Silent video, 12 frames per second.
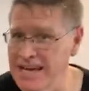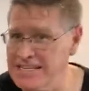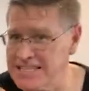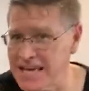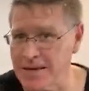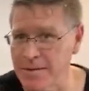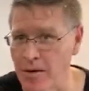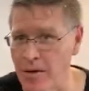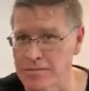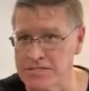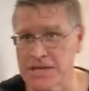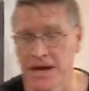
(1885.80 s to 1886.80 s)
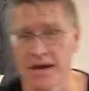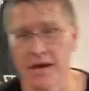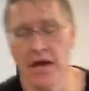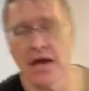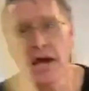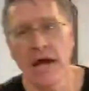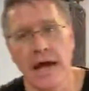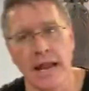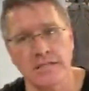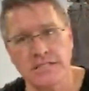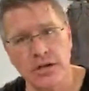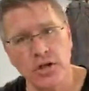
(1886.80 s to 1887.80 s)
He's thinking about what I'm saying.
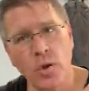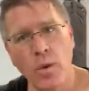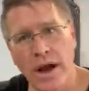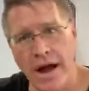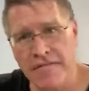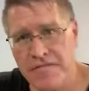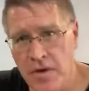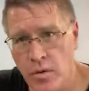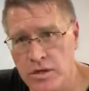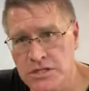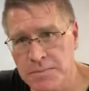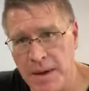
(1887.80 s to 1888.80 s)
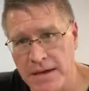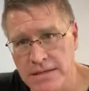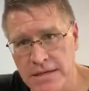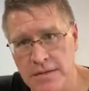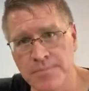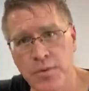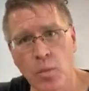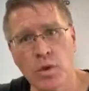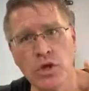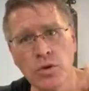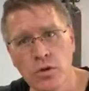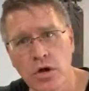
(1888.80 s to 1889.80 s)
And I say, you know what? I feel respected when
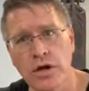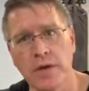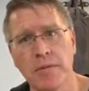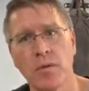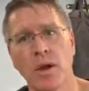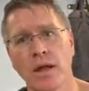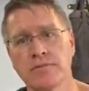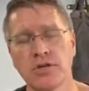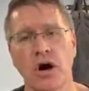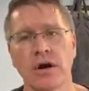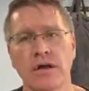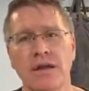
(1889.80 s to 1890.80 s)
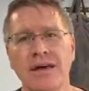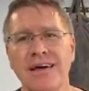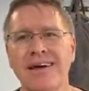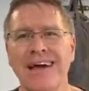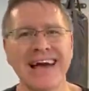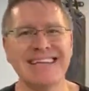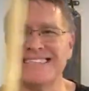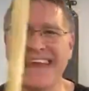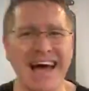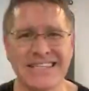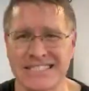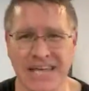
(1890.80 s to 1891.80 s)
you look at me while I'm talking. It's
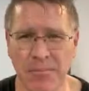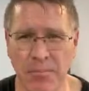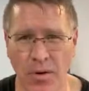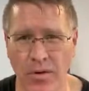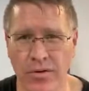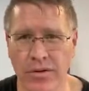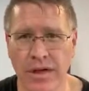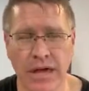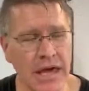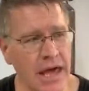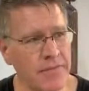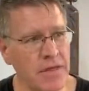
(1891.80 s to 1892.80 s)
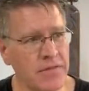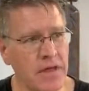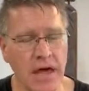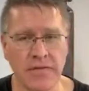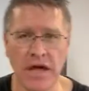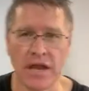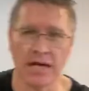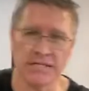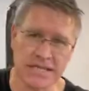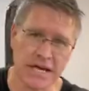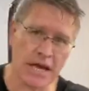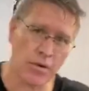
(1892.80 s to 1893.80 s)
that simple. And then, and then I
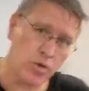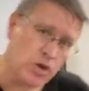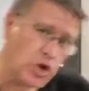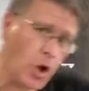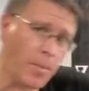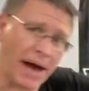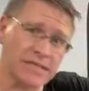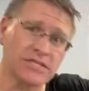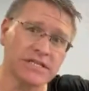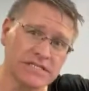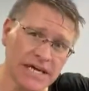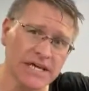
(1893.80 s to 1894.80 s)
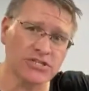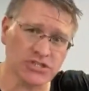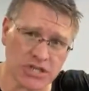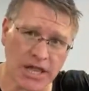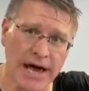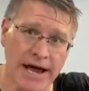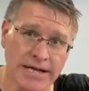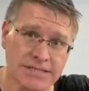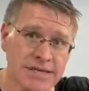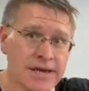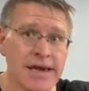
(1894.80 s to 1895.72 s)
say, now when you go back to the teacher's class,